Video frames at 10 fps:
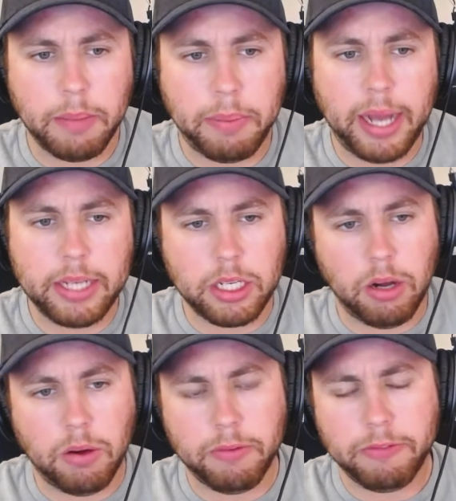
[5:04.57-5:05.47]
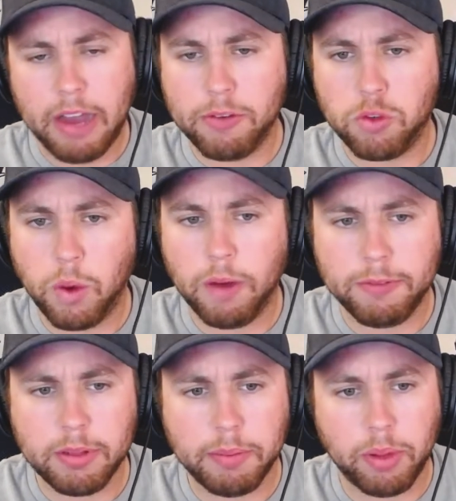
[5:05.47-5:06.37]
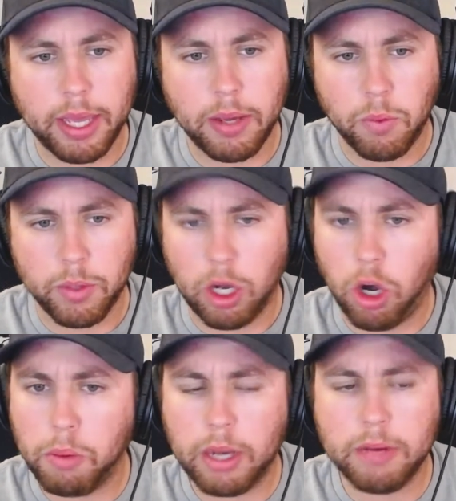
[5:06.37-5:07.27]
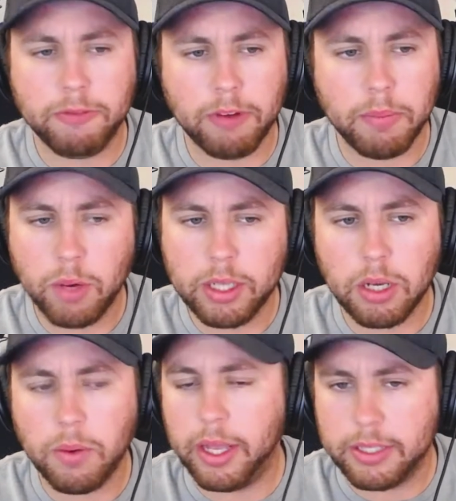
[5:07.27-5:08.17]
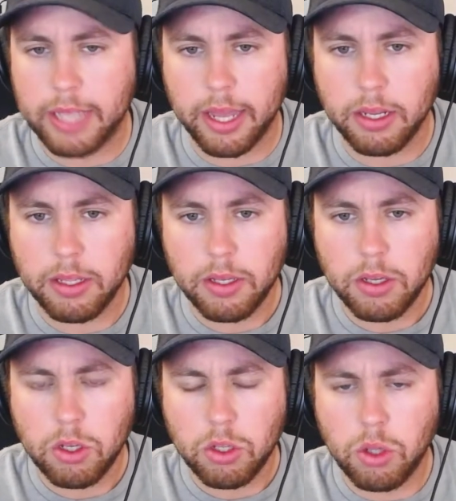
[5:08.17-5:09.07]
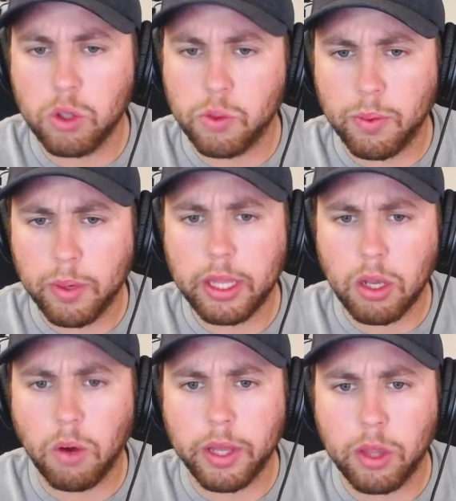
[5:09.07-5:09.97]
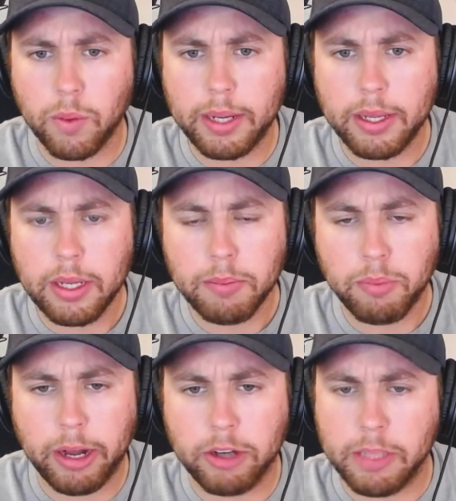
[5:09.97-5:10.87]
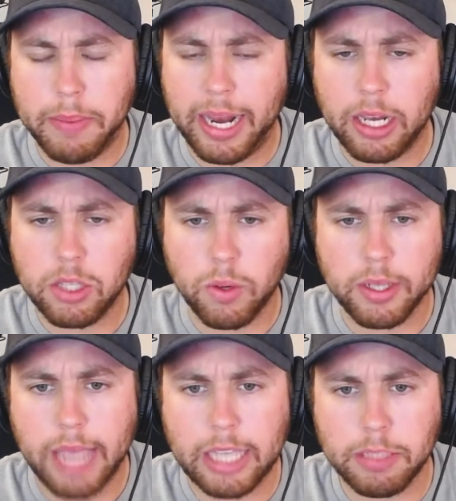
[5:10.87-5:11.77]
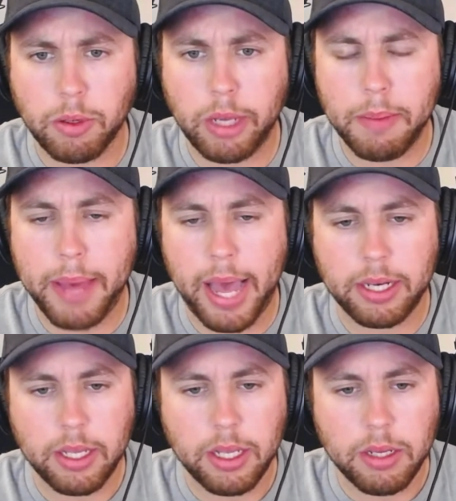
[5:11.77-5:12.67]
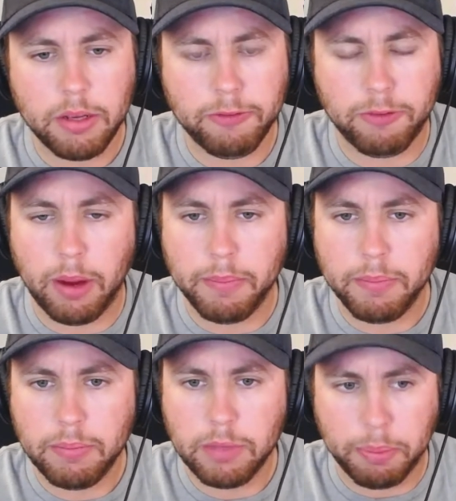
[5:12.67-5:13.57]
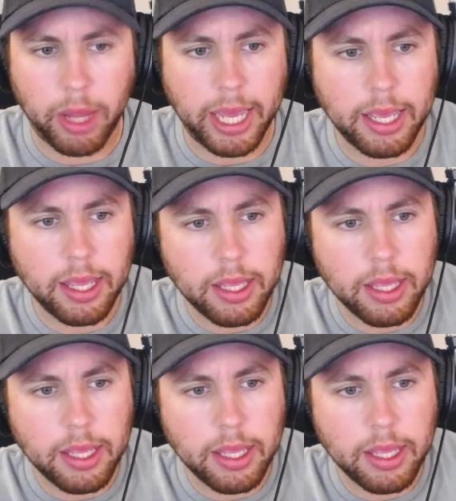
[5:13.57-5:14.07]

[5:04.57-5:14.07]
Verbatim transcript: combined to go 5 of 12 from the plate with a home run from Rizzo and Stanton. Those were really the only three players that made any sort of sizable impact from the plate.